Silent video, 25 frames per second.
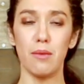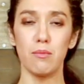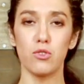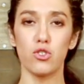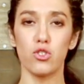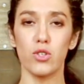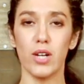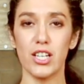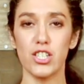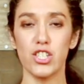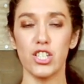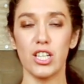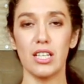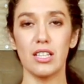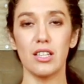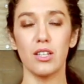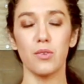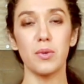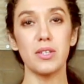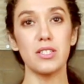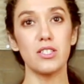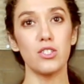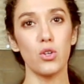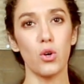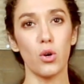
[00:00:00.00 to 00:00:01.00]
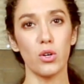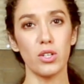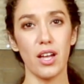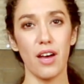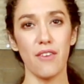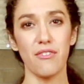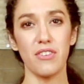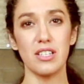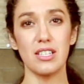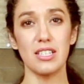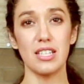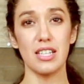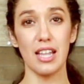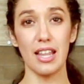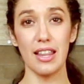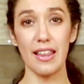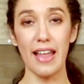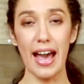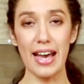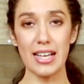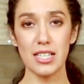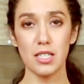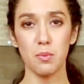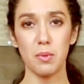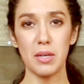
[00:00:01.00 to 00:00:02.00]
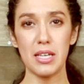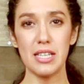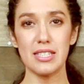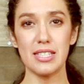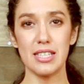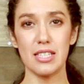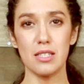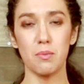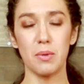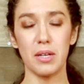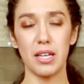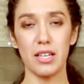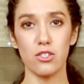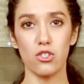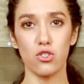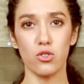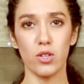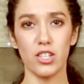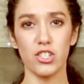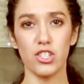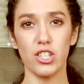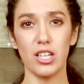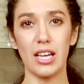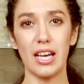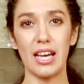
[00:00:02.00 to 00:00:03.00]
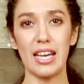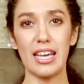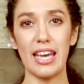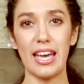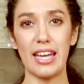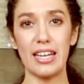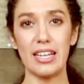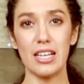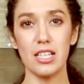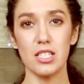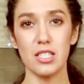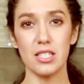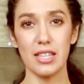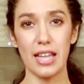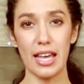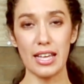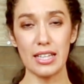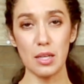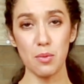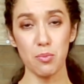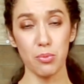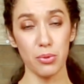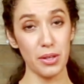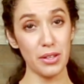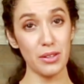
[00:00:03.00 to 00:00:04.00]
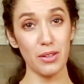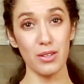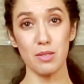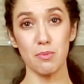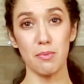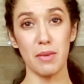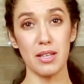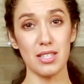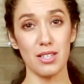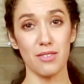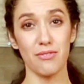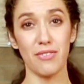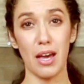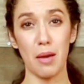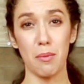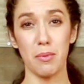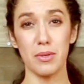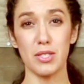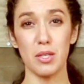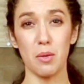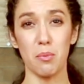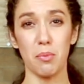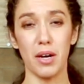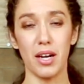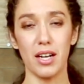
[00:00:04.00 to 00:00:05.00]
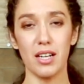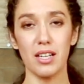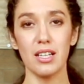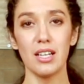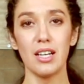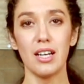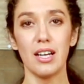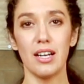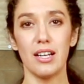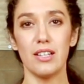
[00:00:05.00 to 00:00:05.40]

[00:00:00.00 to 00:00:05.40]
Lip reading: Stretching, the reason you hold off until the last piece is because stretching, again, is slightly pulling those muscle fibers apart.